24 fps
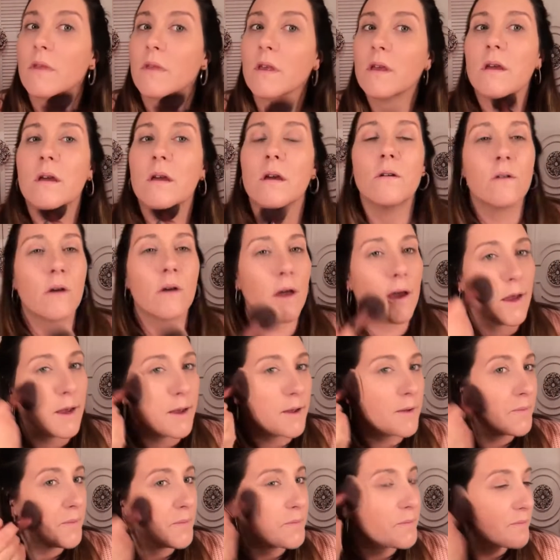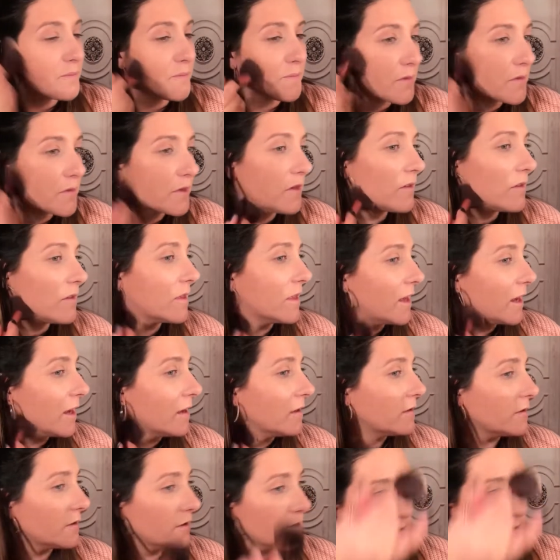Okay. So that
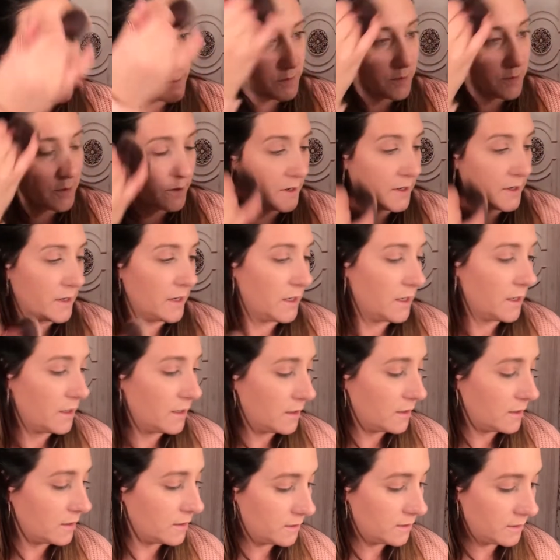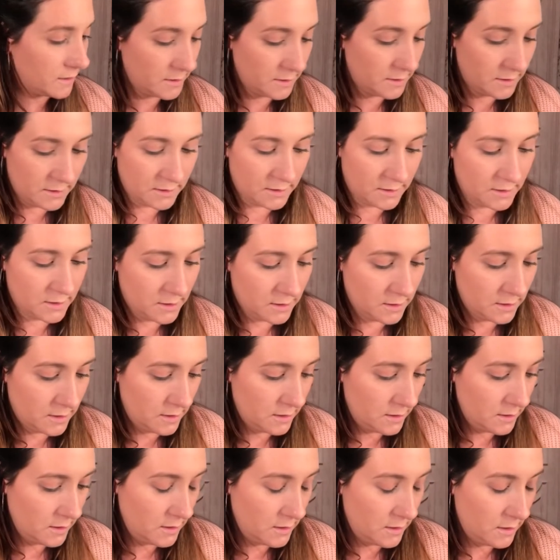looks pretty good.
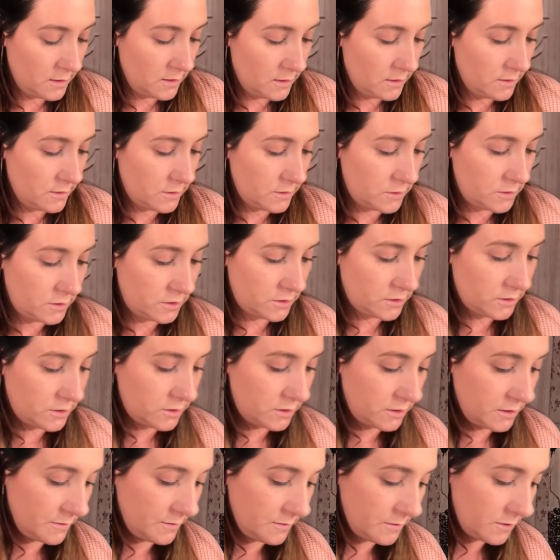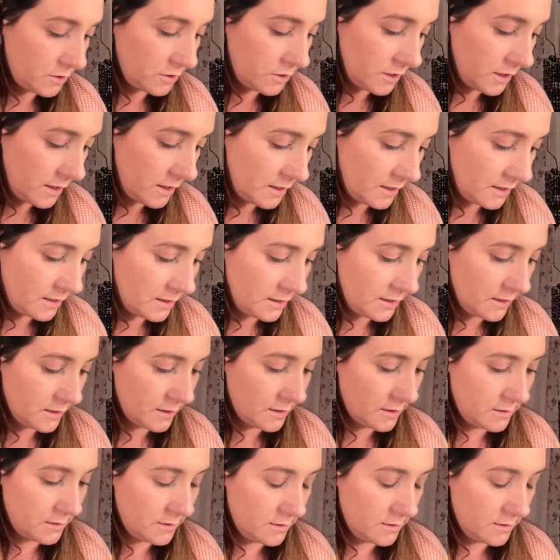Let's just double check.